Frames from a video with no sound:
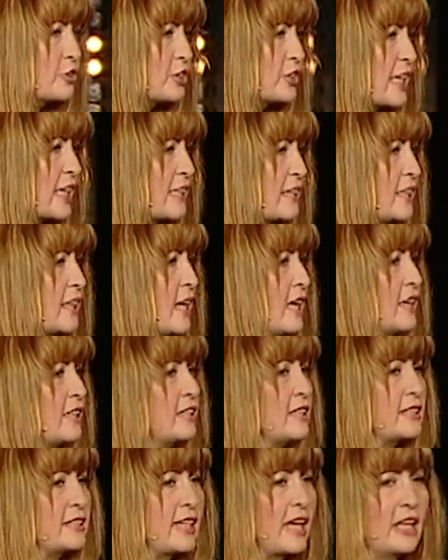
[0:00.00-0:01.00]
set
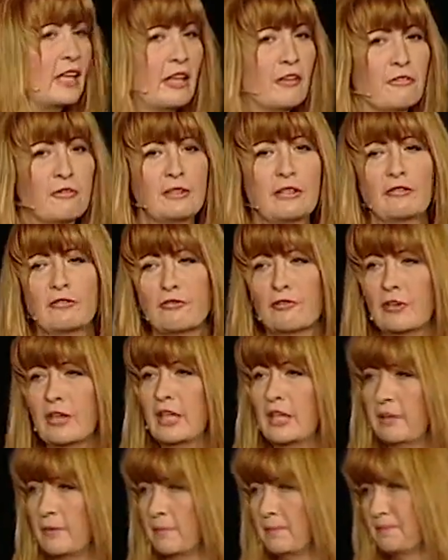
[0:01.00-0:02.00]
this elephant
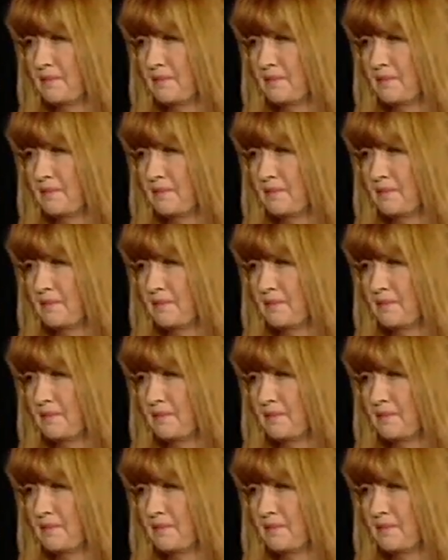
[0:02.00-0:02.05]
free.